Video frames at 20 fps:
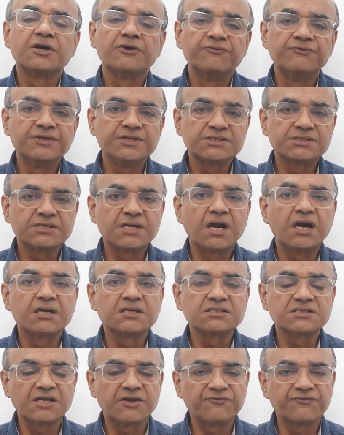we start
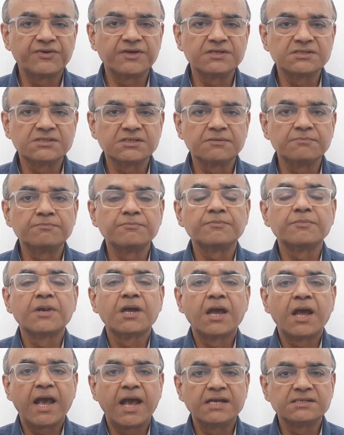cefixin
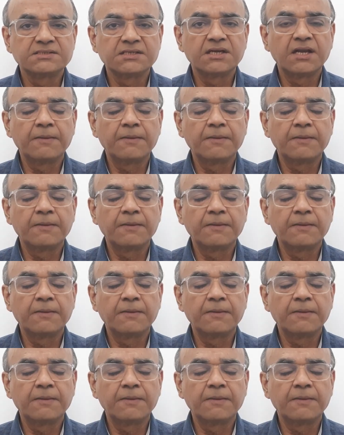as an